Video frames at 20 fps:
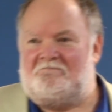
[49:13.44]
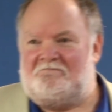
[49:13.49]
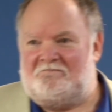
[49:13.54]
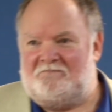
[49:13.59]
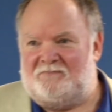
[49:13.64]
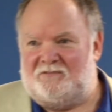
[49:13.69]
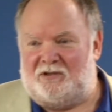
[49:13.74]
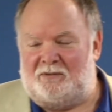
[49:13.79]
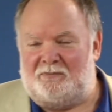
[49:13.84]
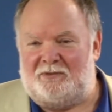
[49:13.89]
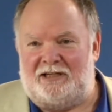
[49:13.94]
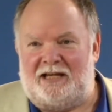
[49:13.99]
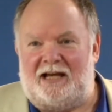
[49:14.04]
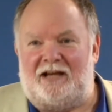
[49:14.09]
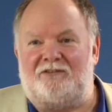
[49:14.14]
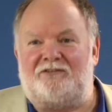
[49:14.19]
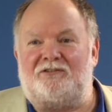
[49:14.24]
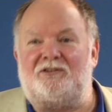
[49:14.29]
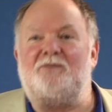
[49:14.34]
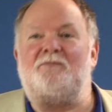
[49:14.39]
something I
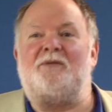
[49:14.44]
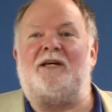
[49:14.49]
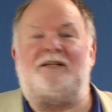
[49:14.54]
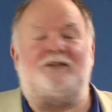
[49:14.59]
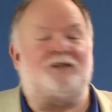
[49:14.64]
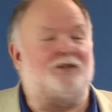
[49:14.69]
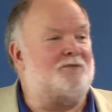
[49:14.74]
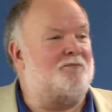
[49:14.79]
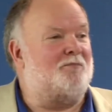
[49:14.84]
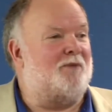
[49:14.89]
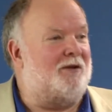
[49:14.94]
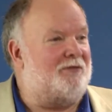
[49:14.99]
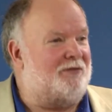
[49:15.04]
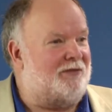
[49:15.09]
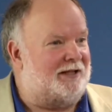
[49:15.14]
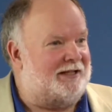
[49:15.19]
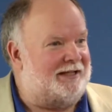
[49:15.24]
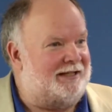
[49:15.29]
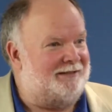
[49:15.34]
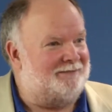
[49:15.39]
assume they do
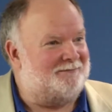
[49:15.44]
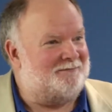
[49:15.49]
monthly.